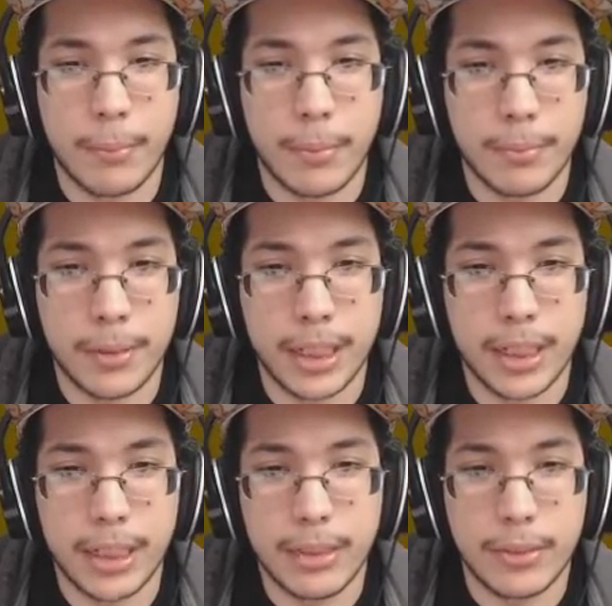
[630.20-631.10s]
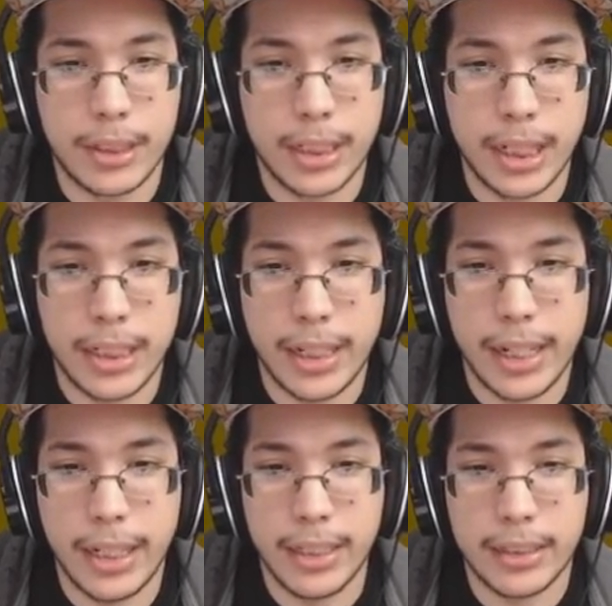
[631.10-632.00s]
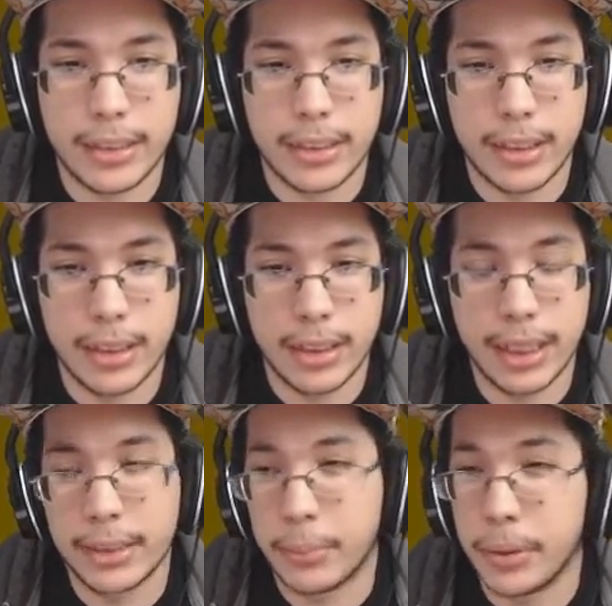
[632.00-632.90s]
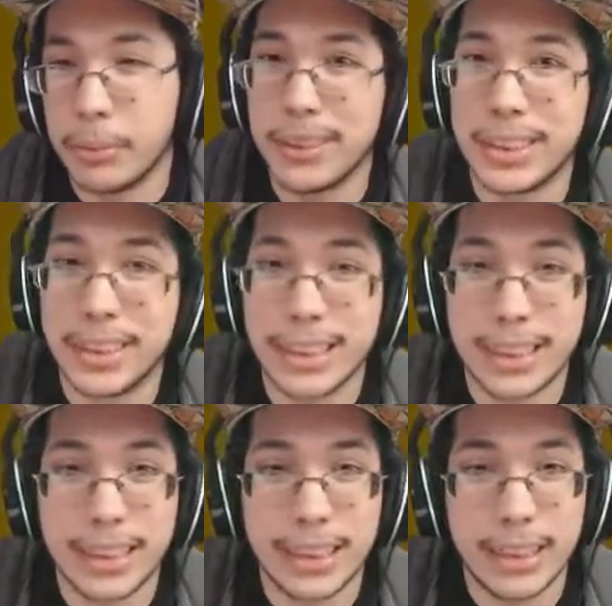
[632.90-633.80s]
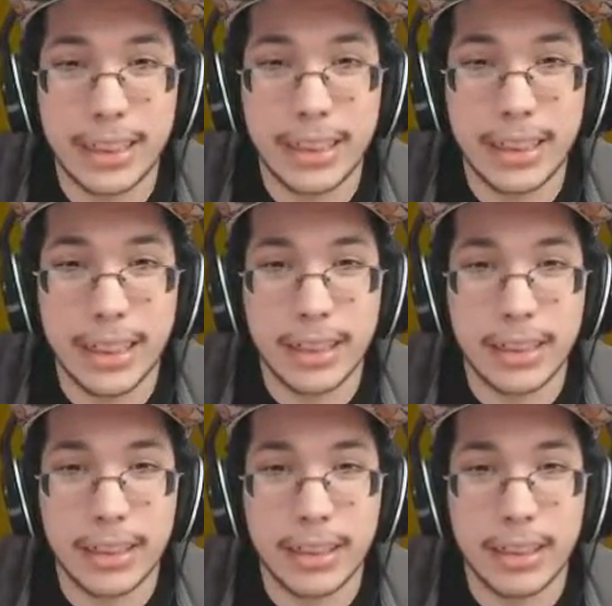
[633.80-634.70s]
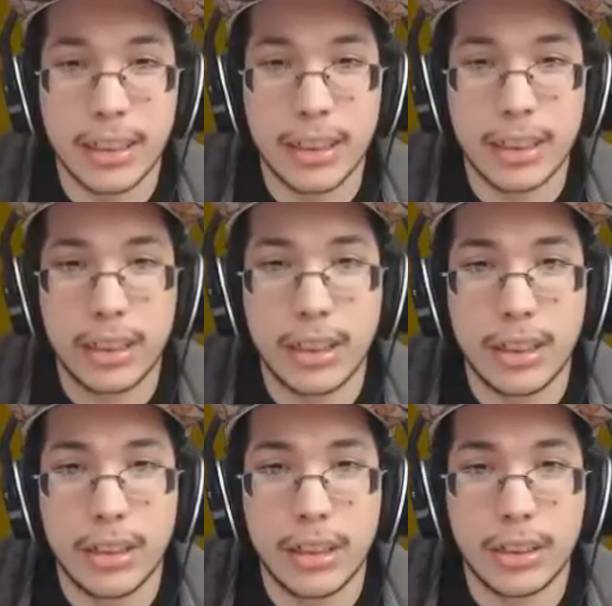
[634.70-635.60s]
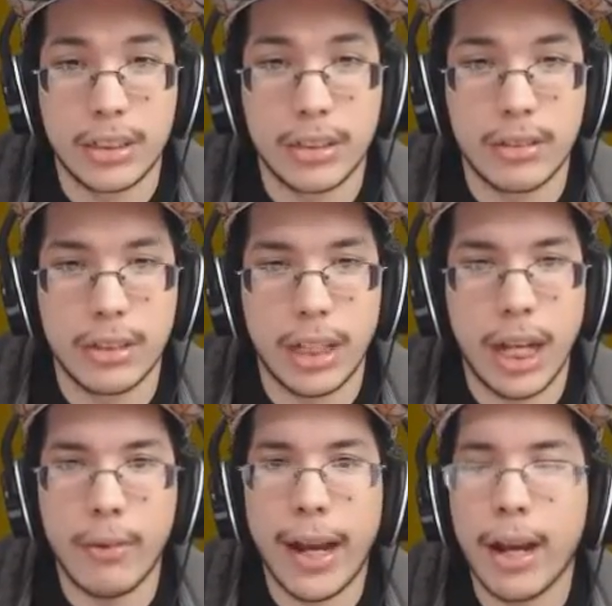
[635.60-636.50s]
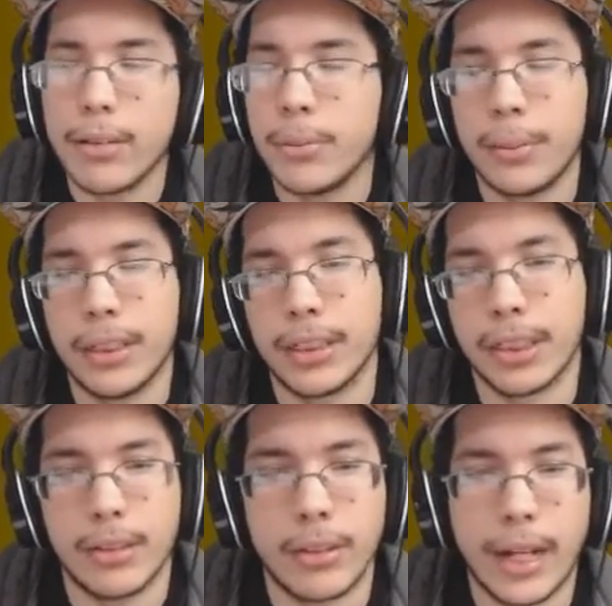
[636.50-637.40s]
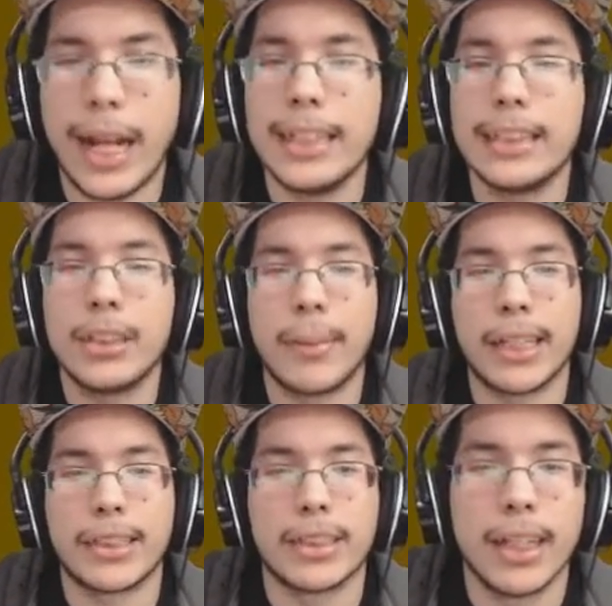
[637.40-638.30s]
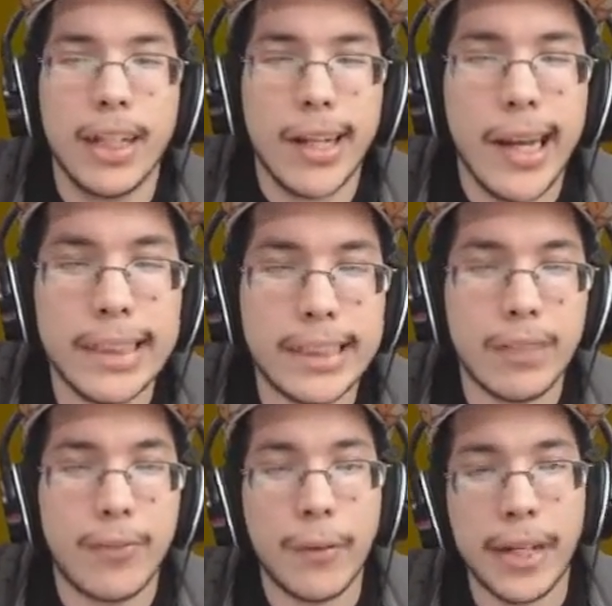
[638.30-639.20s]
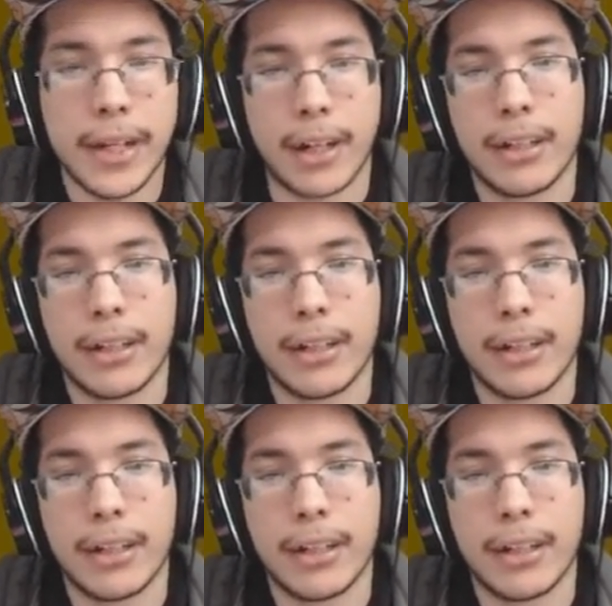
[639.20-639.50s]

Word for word: But now I went to 9, 8. And that's pretty much it. Alright. How do you beat us? I don't know. I didn't see you pass us. Hey Steve, over here.